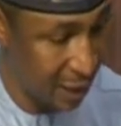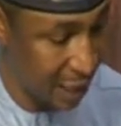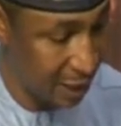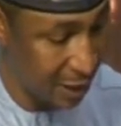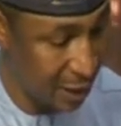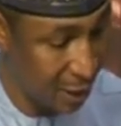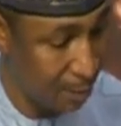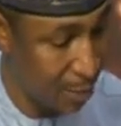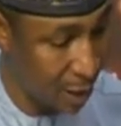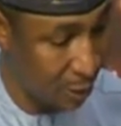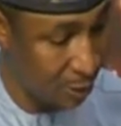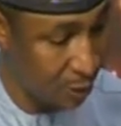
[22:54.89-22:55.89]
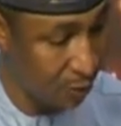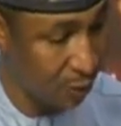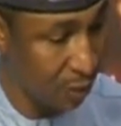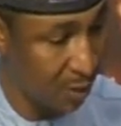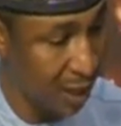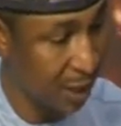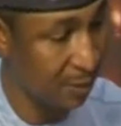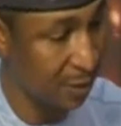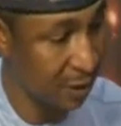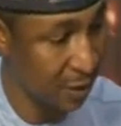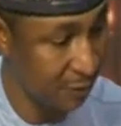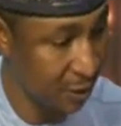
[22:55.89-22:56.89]
and the amount of human
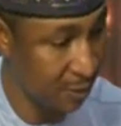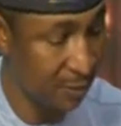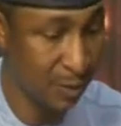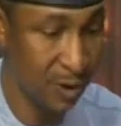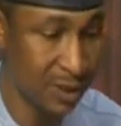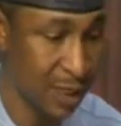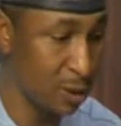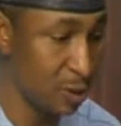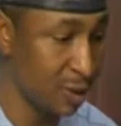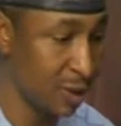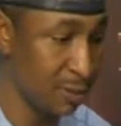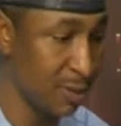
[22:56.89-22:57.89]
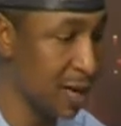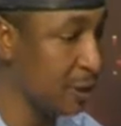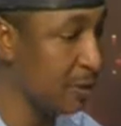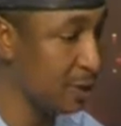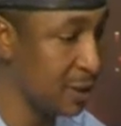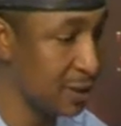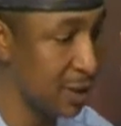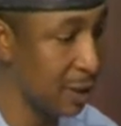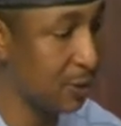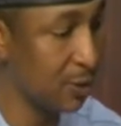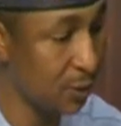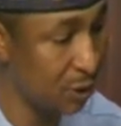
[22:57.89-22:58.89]
capital development because i know that my colleagues are
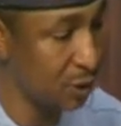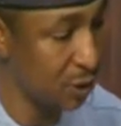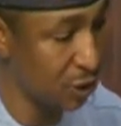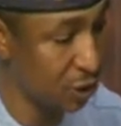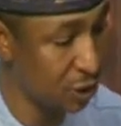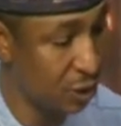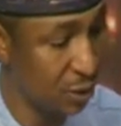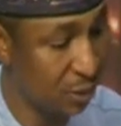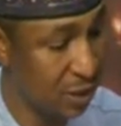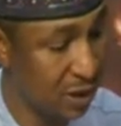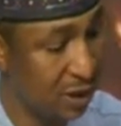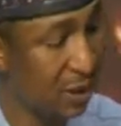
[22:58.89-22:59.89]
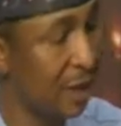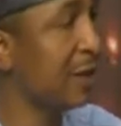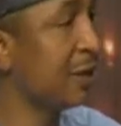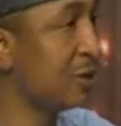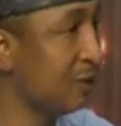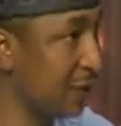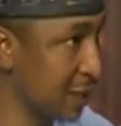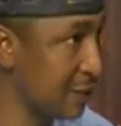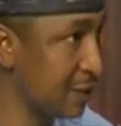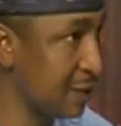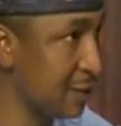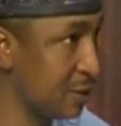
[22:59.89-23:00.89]
also in touch with the director of
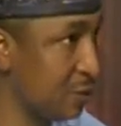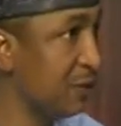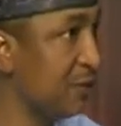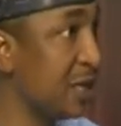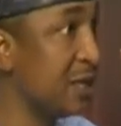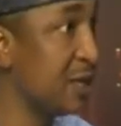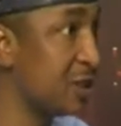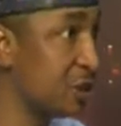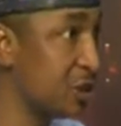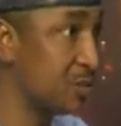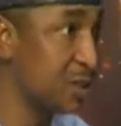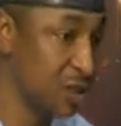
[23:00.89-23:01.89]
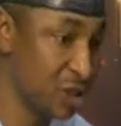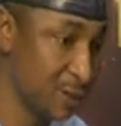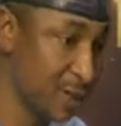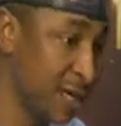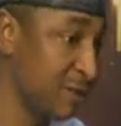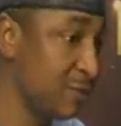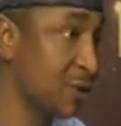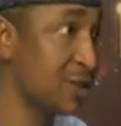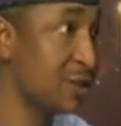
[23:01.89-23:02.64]
ict we've engaged him the chairman have brought